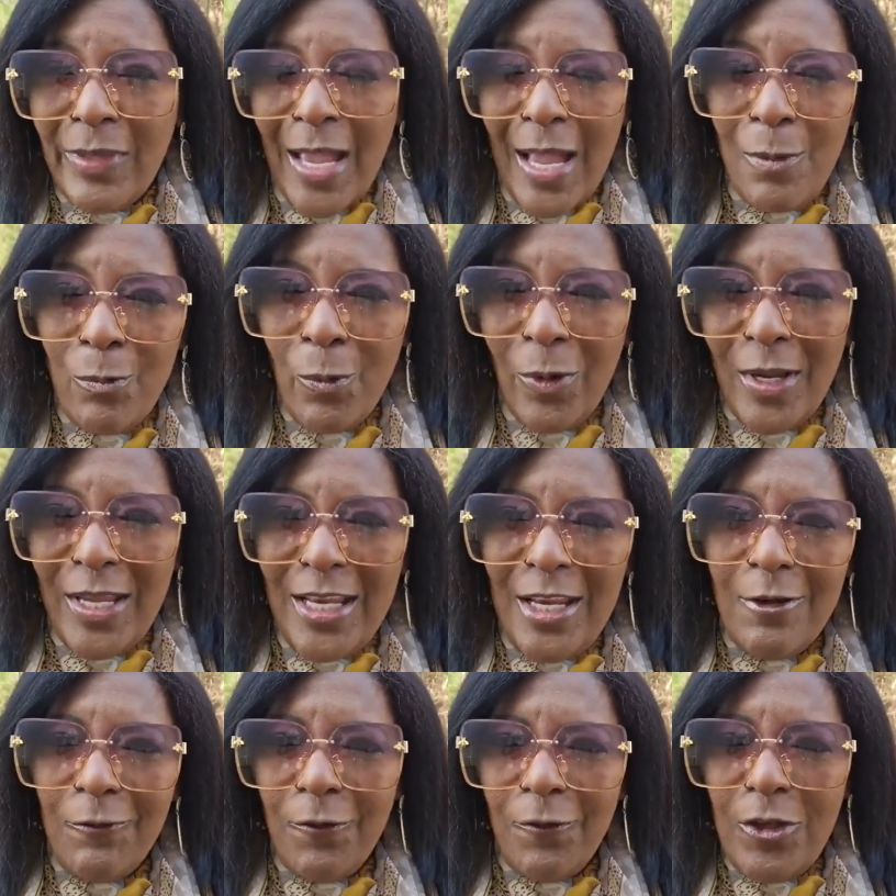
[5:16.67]
I'm
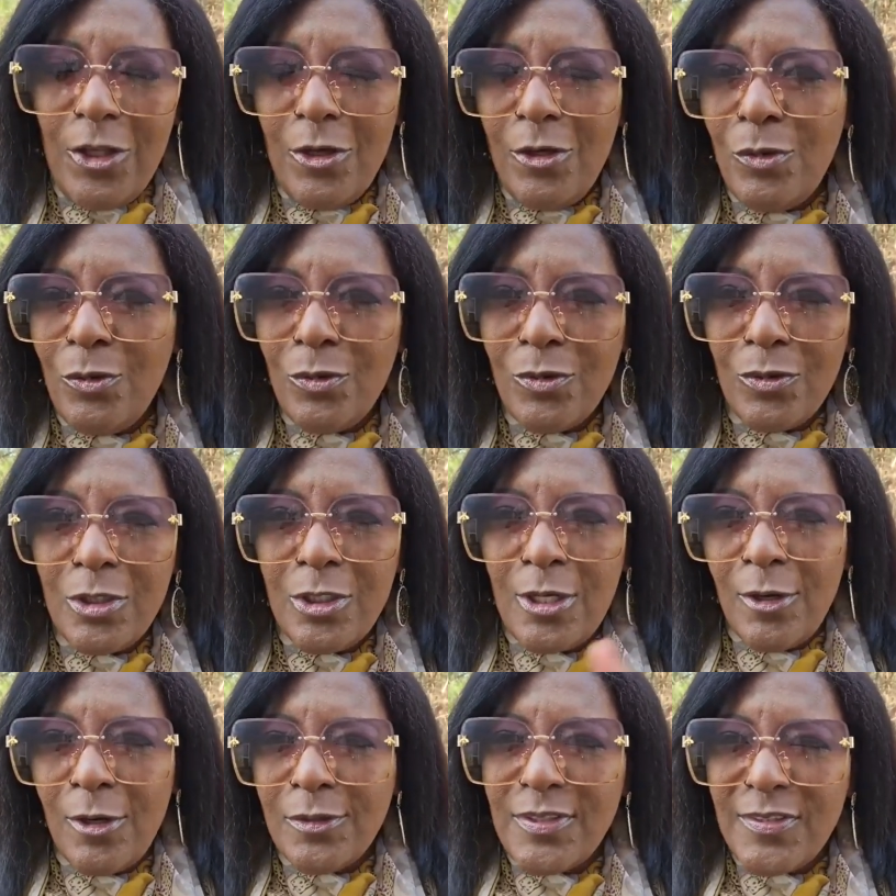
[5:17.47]
waiting for you.
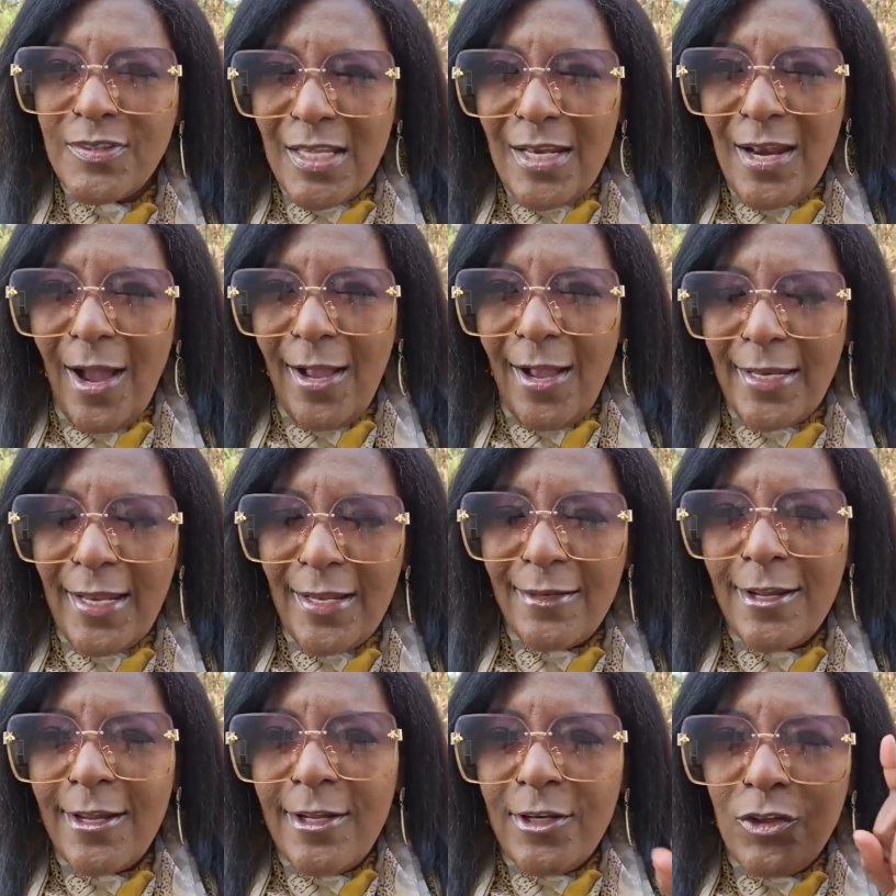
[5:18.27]
Don't sit on
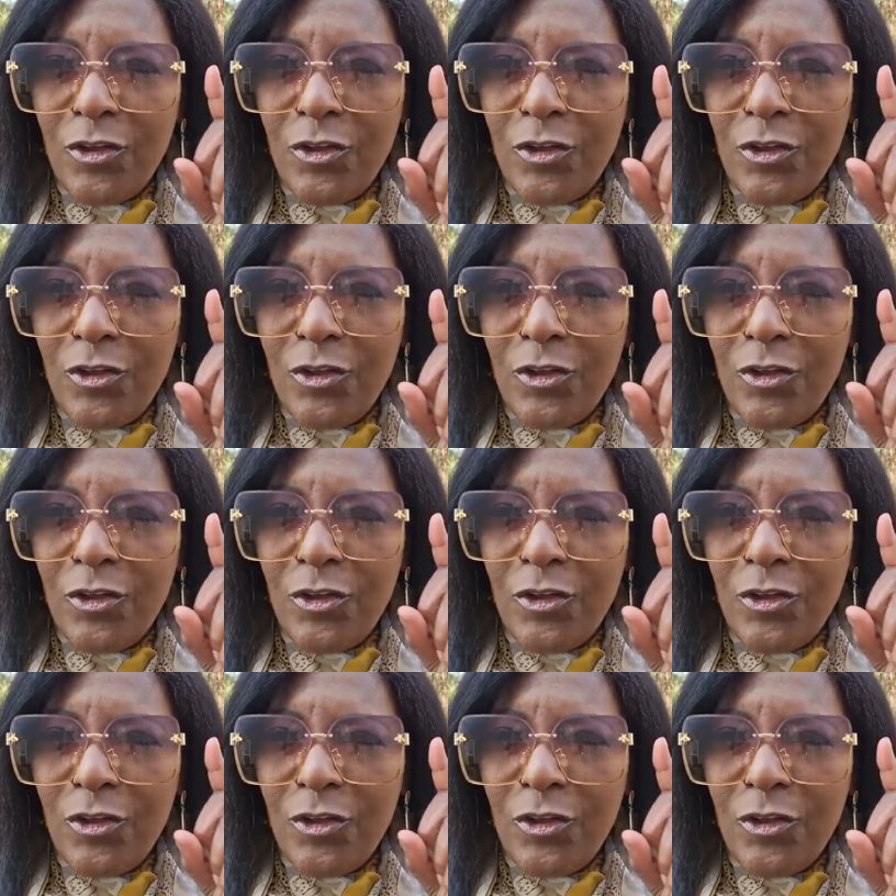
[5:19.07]
it.